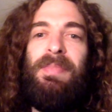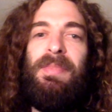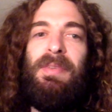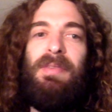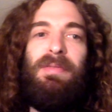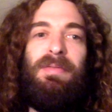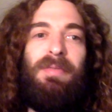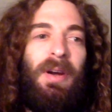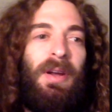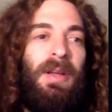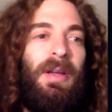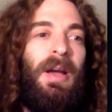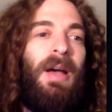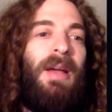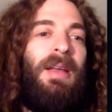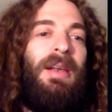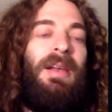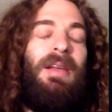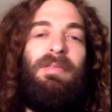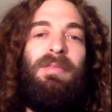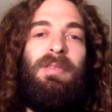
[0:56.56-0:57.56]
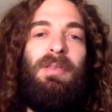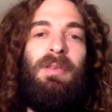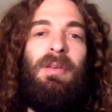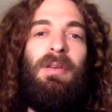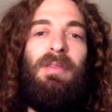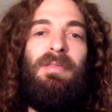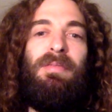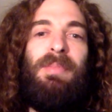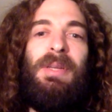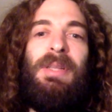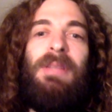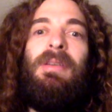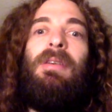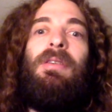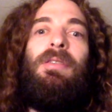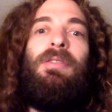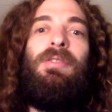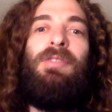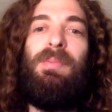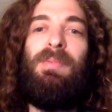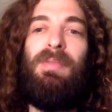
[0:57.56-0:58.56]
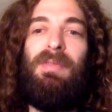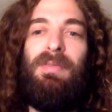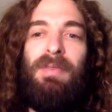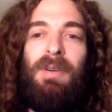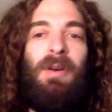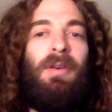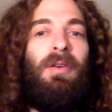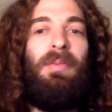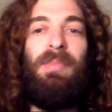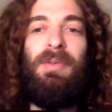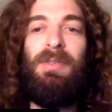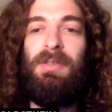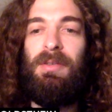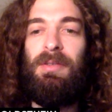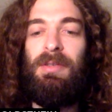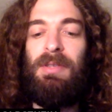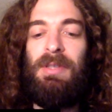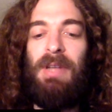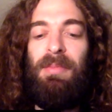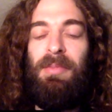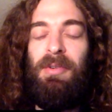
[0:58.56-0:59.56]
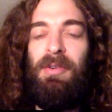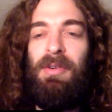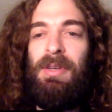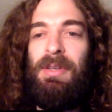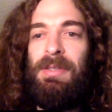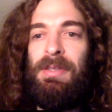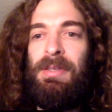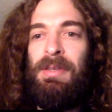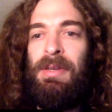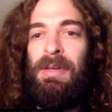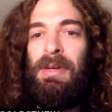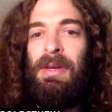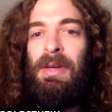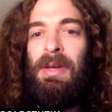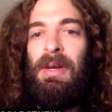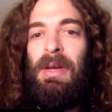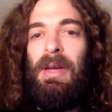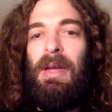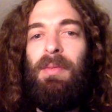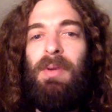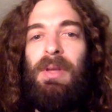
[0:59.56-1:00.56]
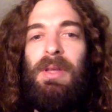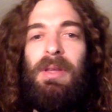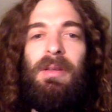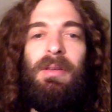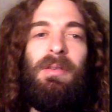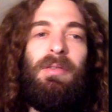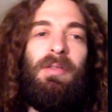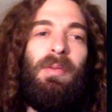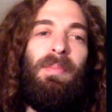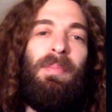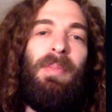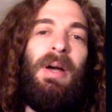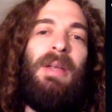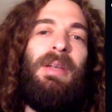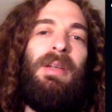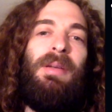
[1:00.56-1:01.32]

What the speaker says: very high level of maintainership of our open source libraries. And we combine